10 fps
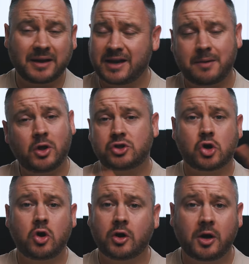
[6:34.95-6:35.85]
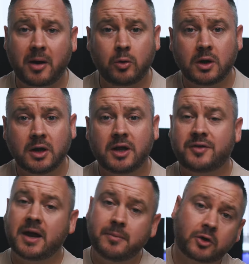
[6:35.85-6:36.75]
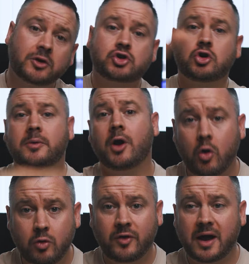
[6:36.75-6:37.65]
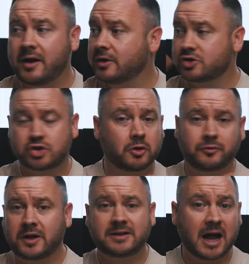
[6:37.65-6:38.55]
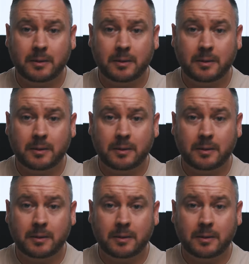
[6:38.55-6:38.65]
And I'm not talking about the immigrants coming over and stuff like that.